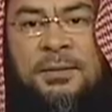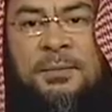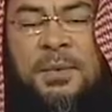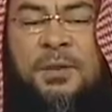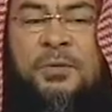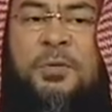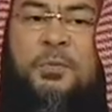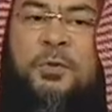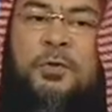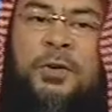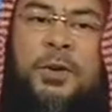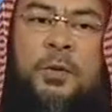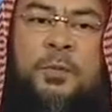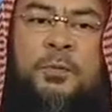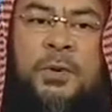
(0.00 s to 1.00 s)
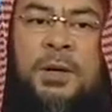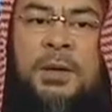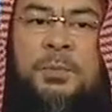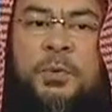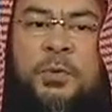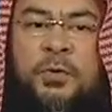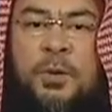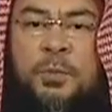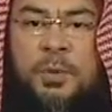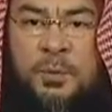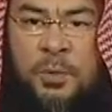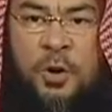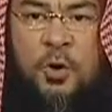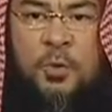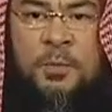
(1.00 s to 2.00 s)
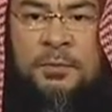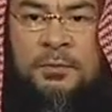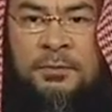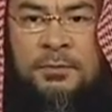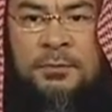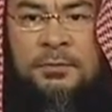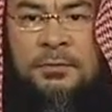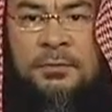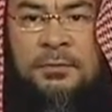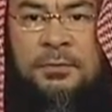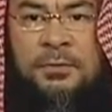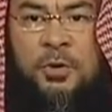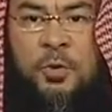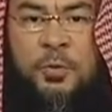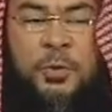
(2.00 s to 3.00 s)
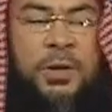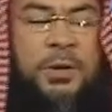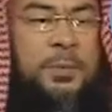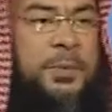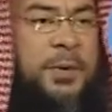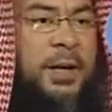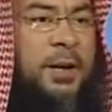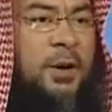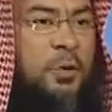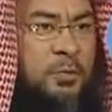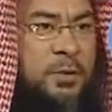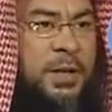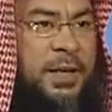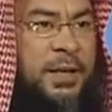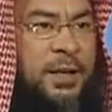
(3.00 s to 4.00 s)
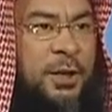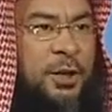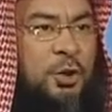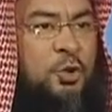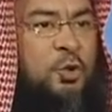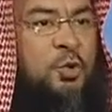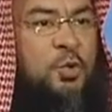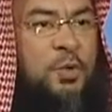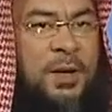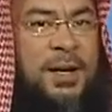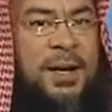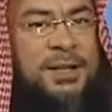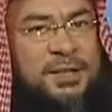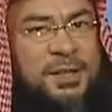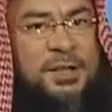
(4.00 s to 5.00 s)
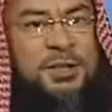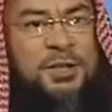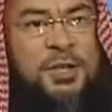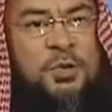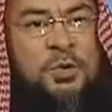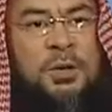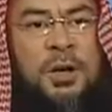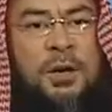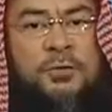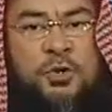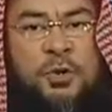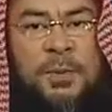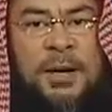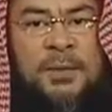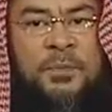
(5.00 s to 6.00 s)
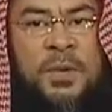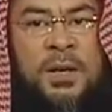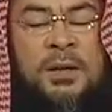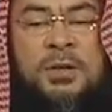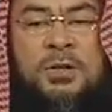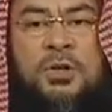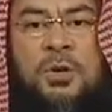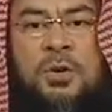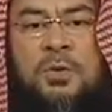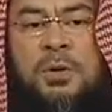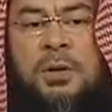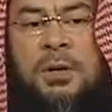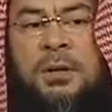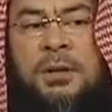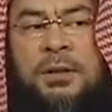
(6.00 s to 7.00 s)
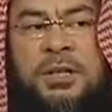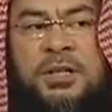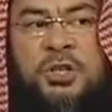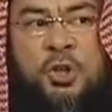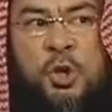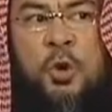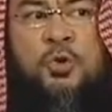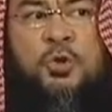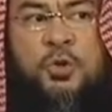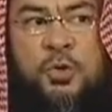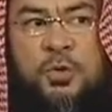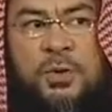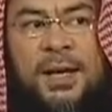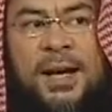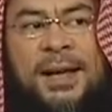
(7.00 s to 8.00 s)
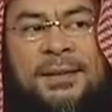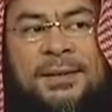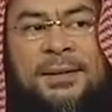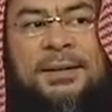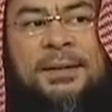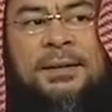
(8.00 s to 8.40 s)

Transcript: But if you prefer, uh, perform them home, two. You pray, pray only two rak'ahs. This is the sunnah of Jum'ah. So this shows you that